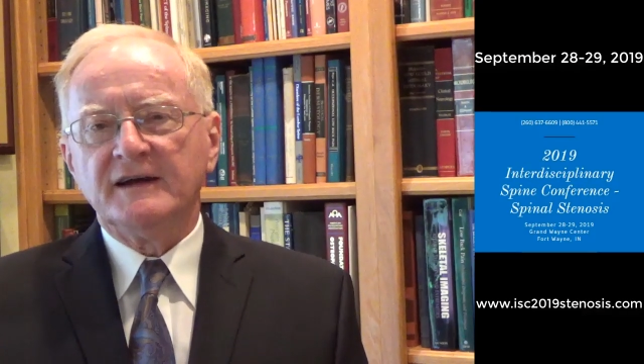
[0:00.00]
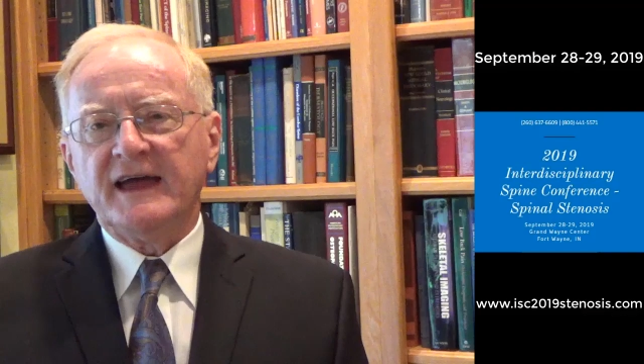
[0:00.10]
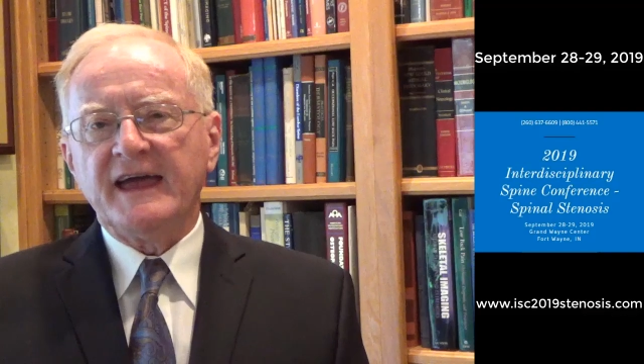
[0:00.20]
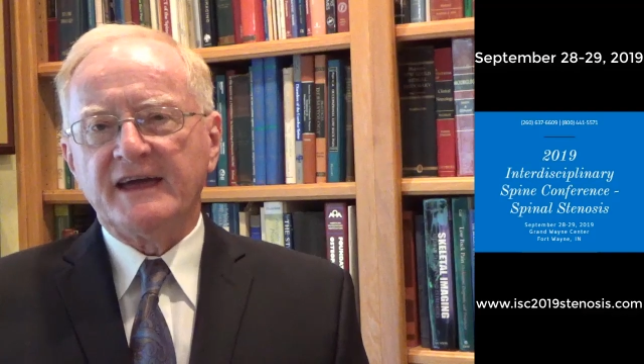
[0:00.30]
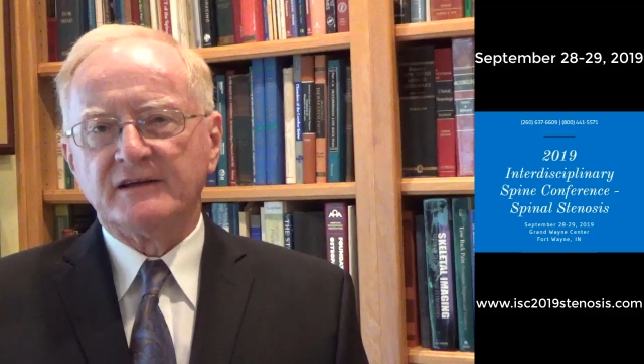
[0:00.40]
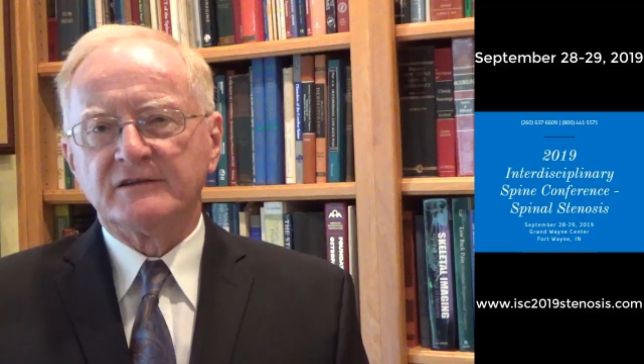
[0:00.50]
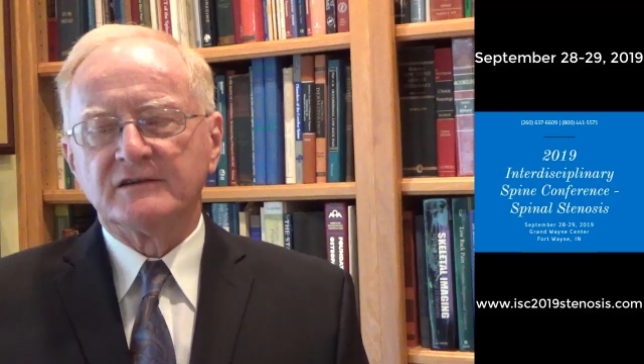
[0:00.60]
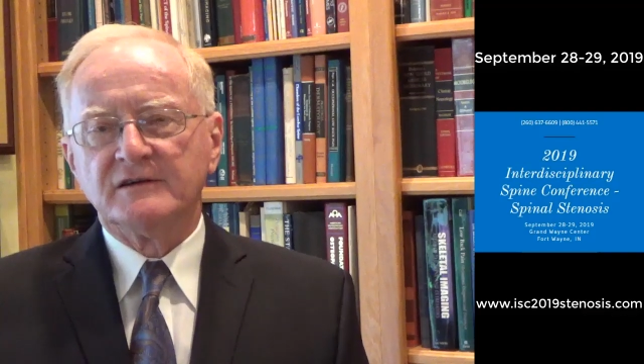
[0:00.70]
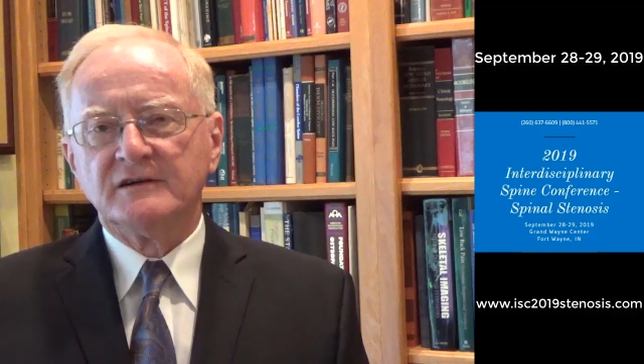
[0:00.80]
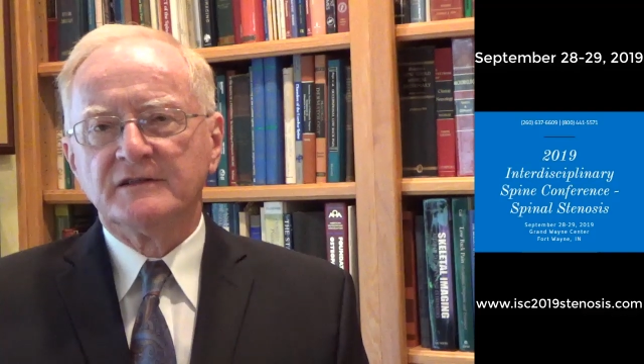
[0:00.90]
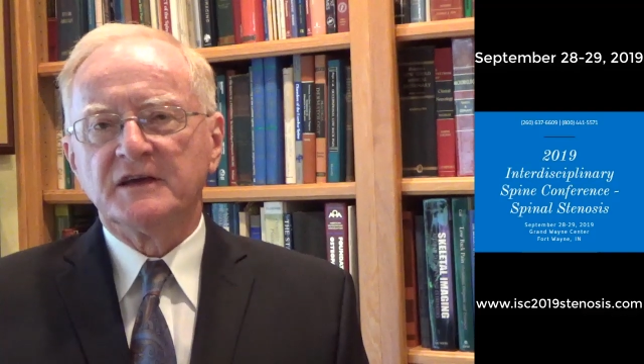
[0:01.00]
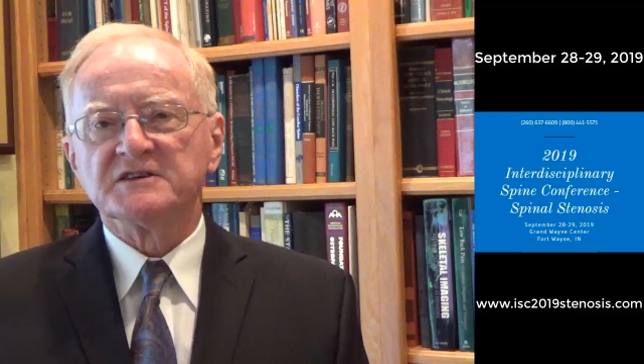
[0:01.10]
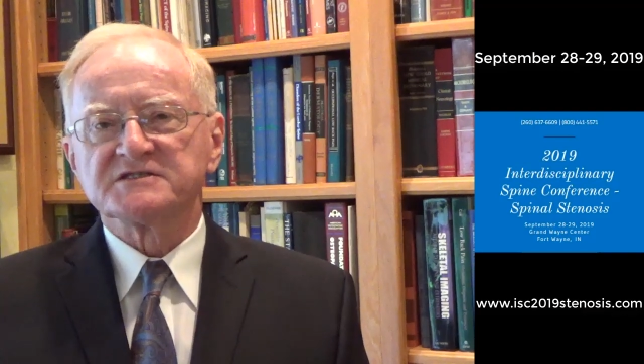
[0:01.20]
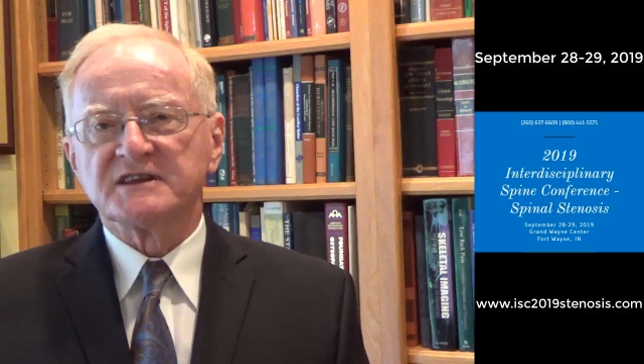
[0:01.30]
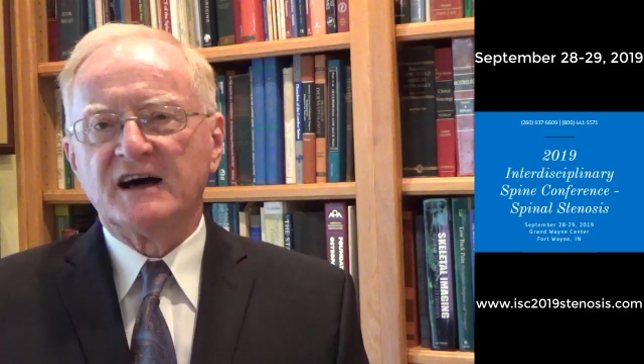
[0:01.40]
and the
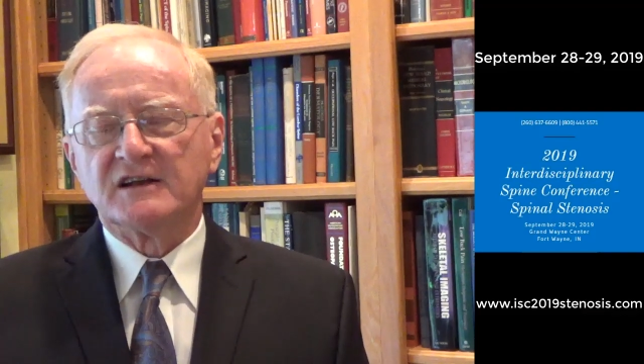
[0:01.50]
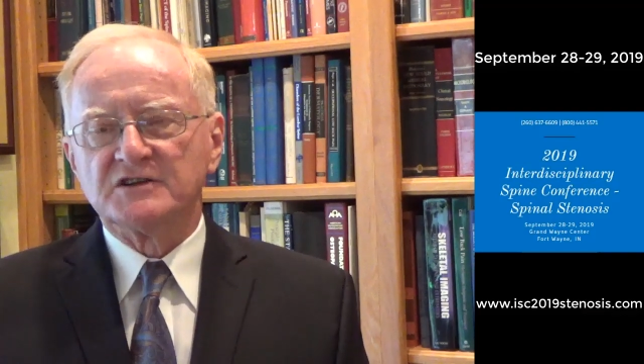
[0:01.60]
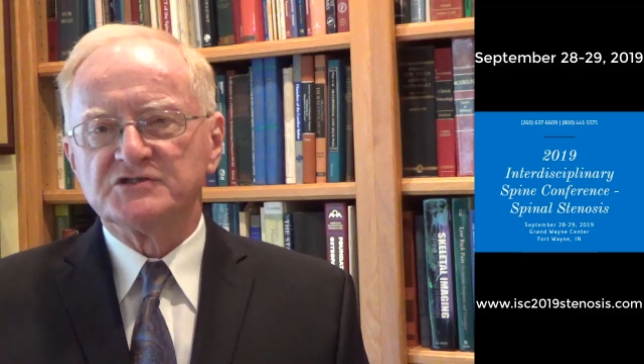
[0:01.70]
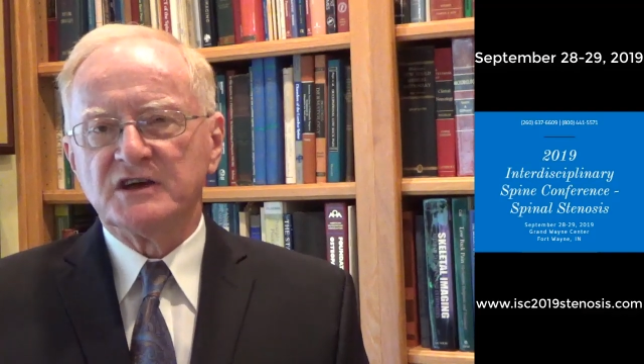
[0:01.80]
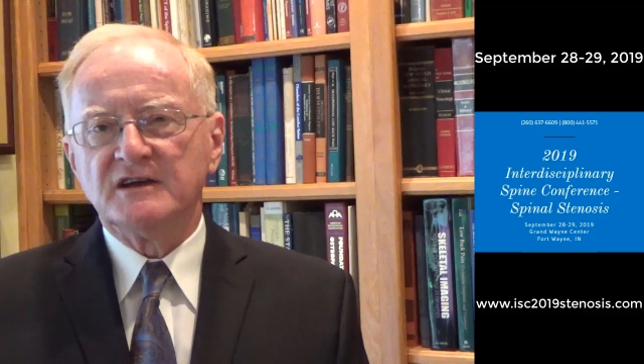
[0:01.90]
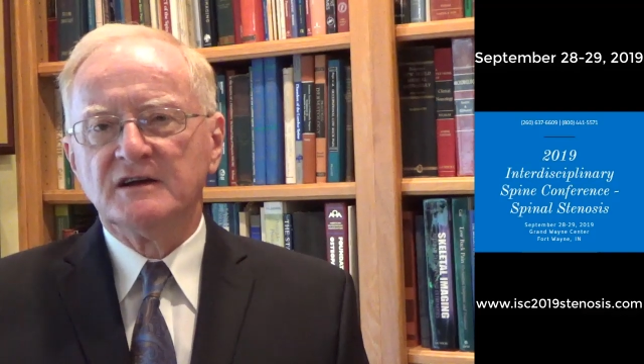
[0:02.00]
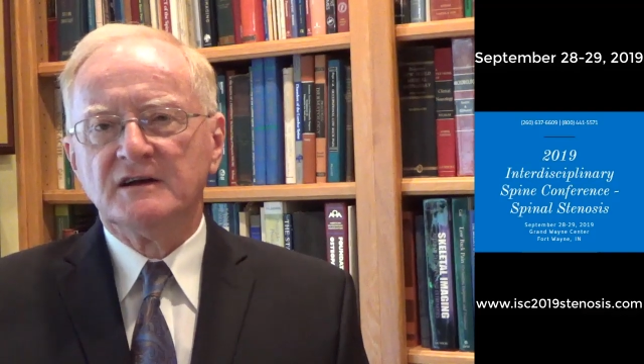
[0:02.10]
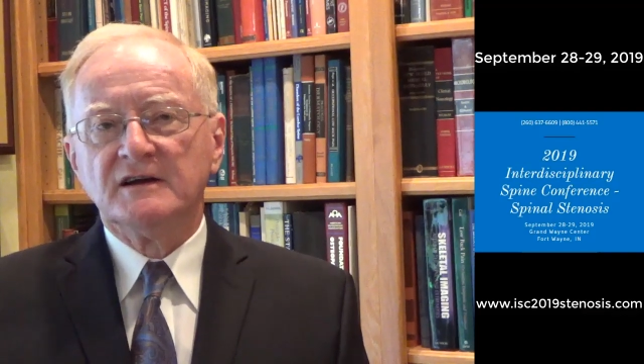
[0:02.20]
histology,